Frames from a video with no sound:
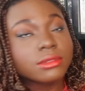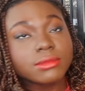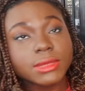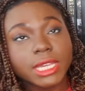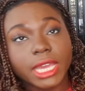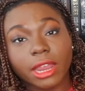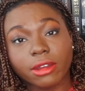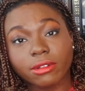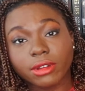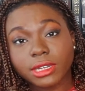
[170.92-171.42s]

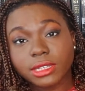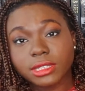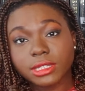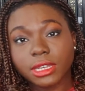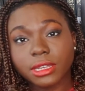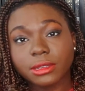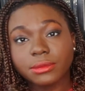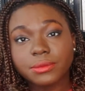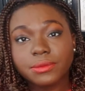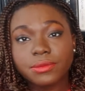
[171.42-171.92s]

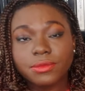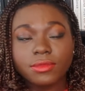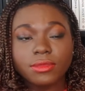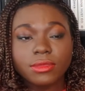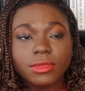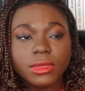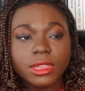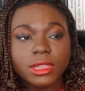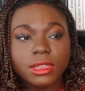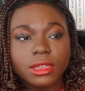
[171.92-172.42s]
character.
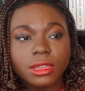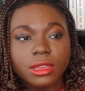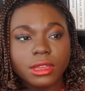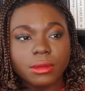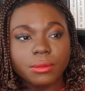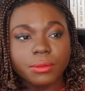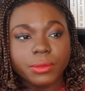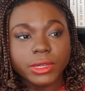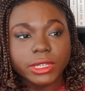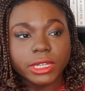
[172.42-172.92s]

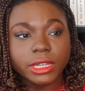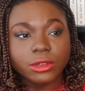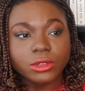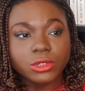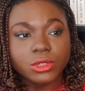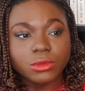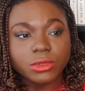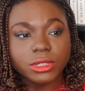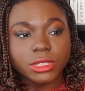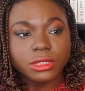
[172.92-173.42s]
But I
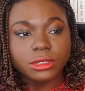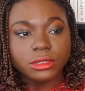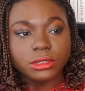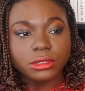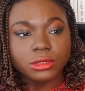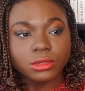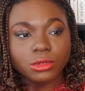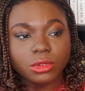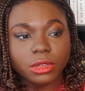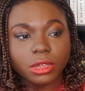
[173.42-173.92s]
also wanted
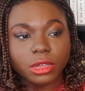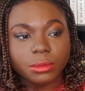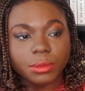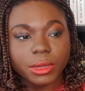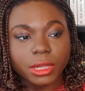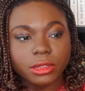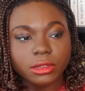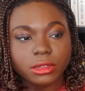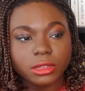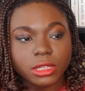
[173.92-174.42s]
to talk
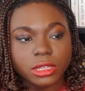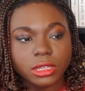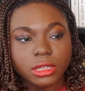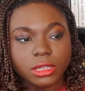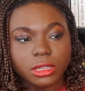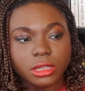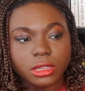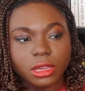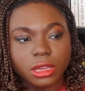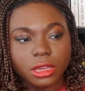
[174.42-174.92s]
about
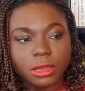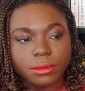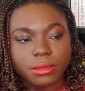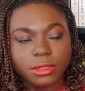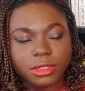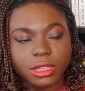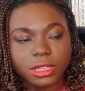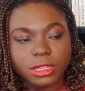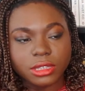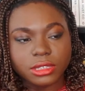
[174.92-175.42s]
the
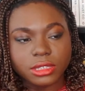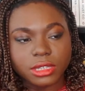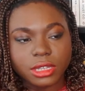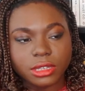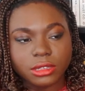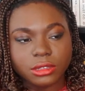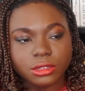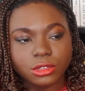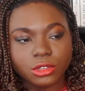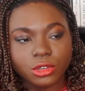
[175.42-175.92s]
things
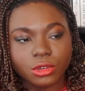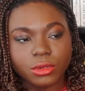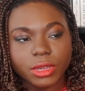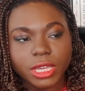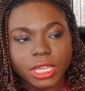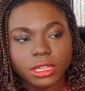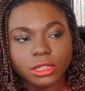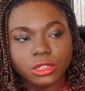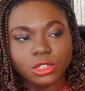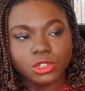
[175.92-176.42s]
that go
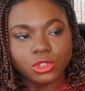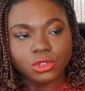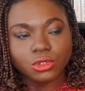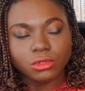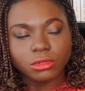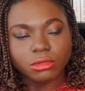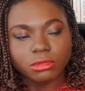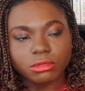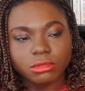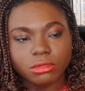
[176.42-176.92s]

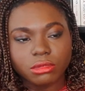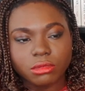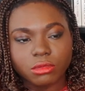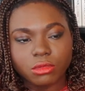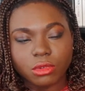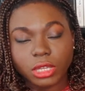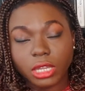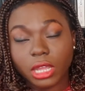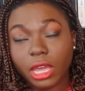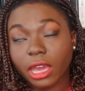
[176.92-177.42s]
into
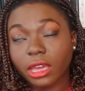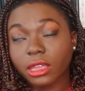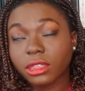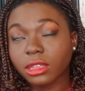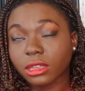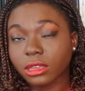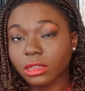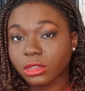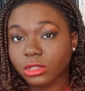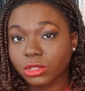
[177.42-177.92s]
what I
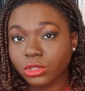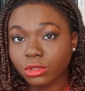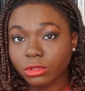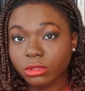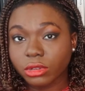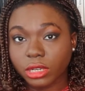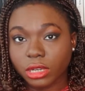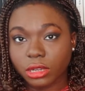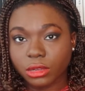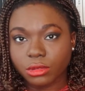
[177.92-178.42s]
think her
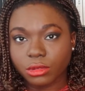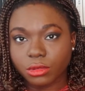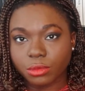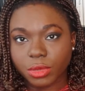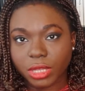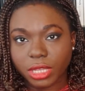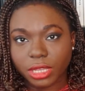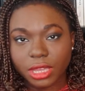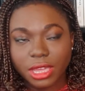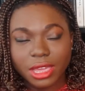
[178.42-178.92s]
story arc will
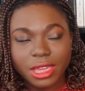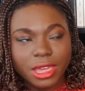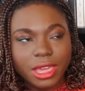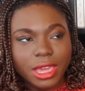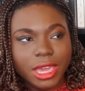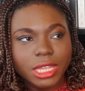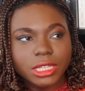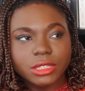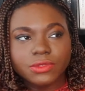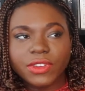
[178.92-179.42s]
be.
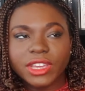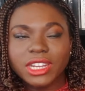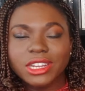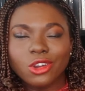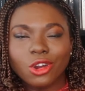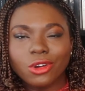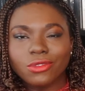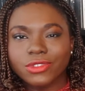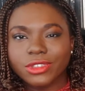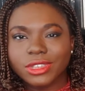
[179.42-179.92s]
It's
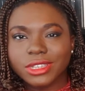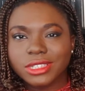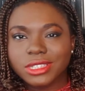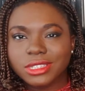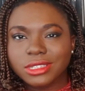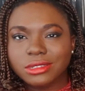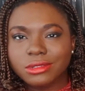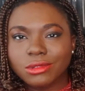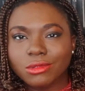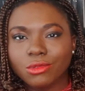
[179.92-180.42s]
fairly
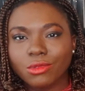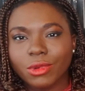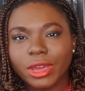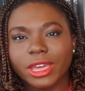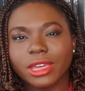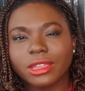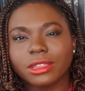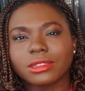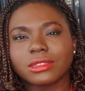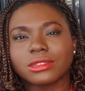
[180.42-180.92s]
obvious
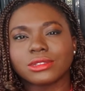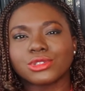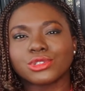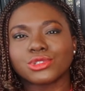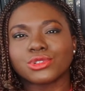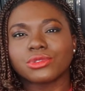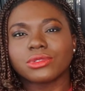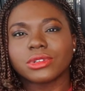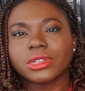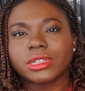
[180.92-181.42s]
where the
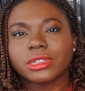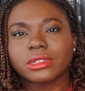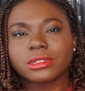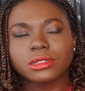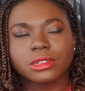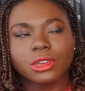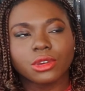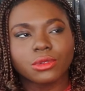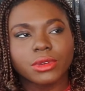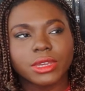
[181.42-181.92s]
story
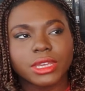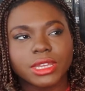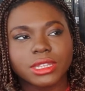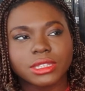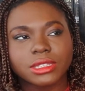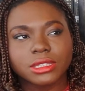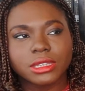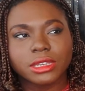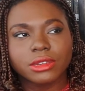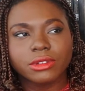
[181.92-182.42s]
is going.
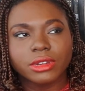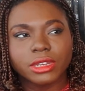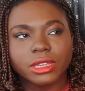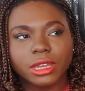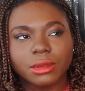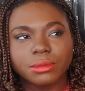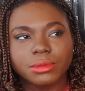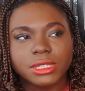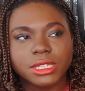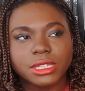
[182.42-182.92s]
It's gearing
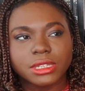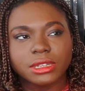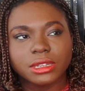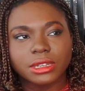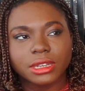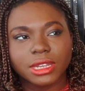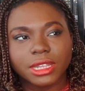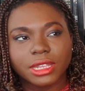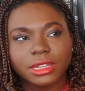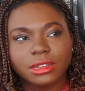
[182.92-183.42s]
up
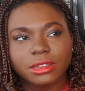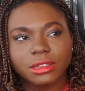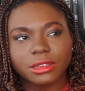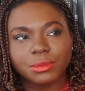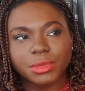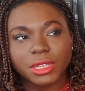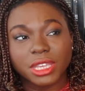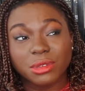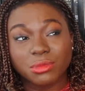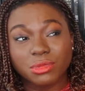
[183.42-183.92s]
to let her
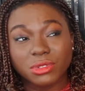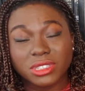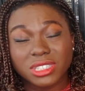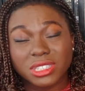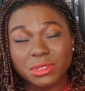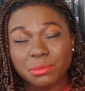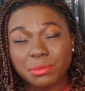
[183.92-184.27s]
be able to